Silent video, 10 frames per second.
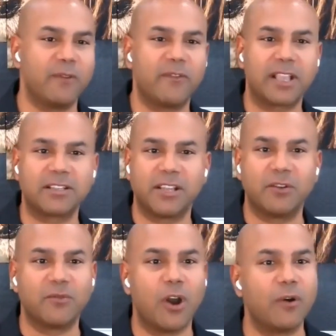We've
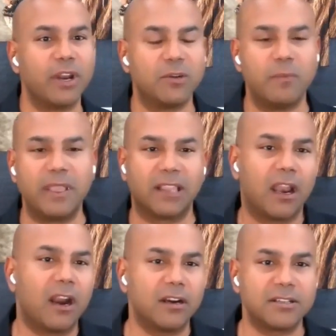actually grown into being the
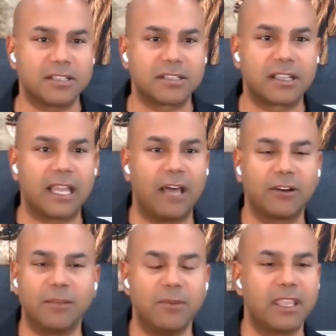largest
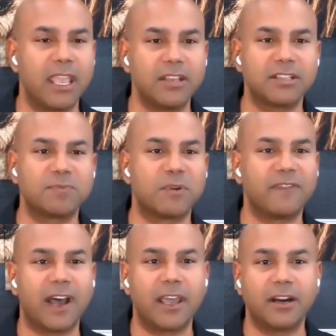cloud communications
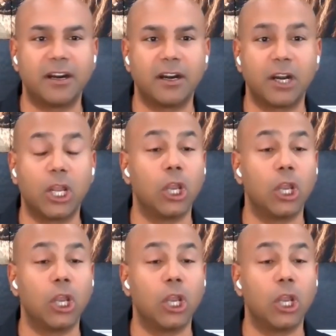provider